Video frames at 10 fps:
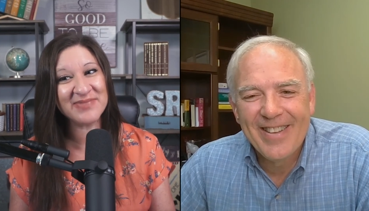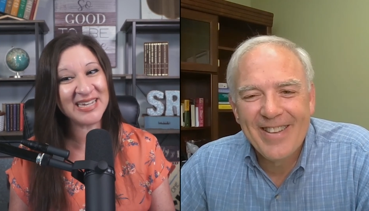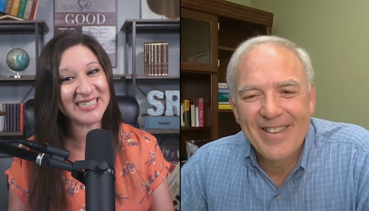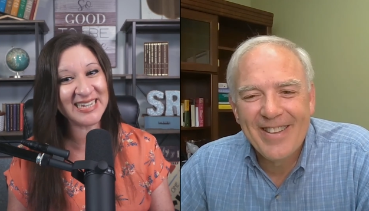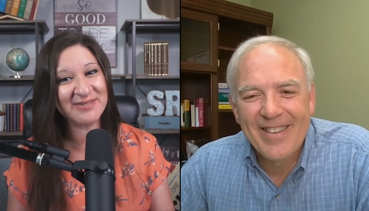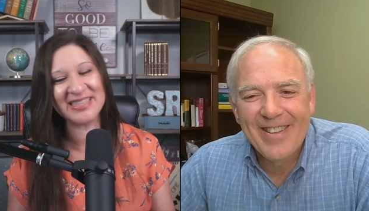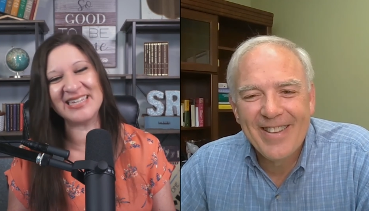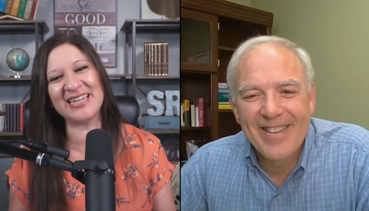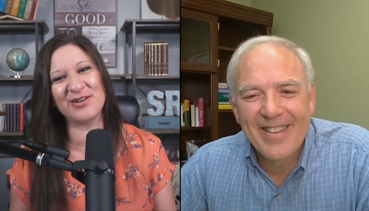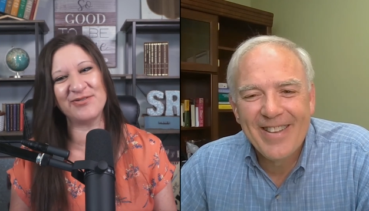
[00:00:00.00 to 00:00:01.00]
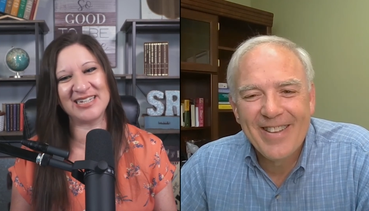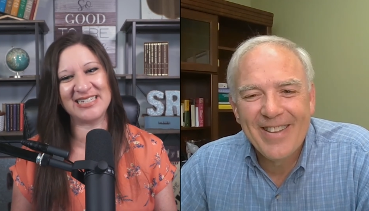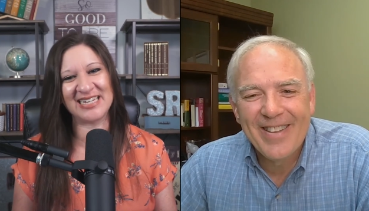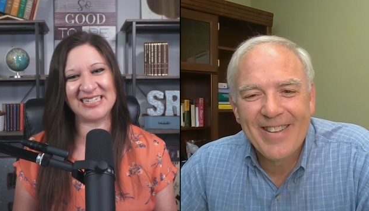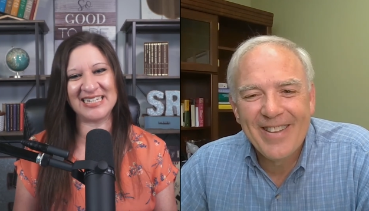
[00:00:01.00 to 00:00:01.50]
Speaker 1: Monday with another
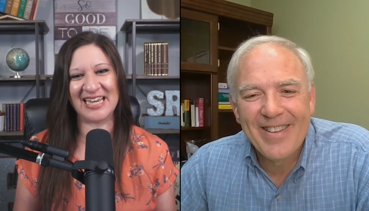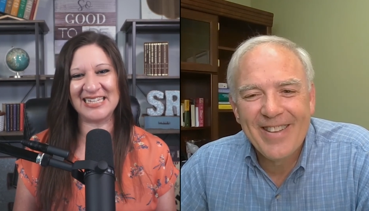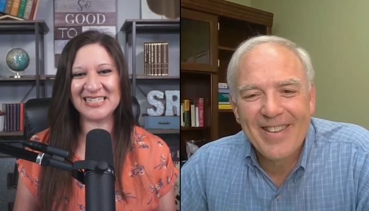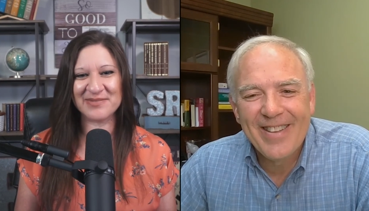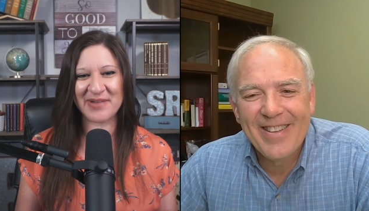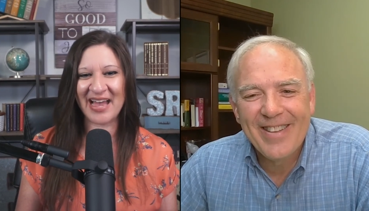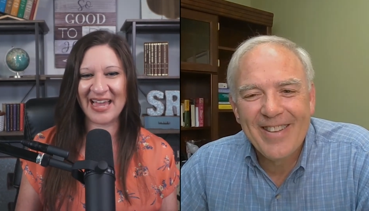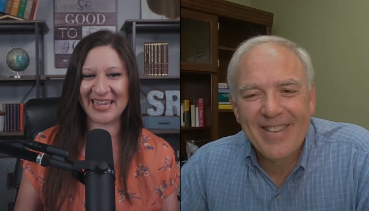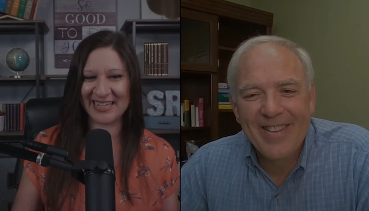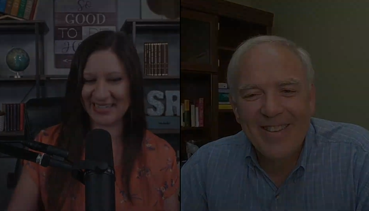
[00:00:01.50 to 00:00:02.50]
fantastic guest. Bye.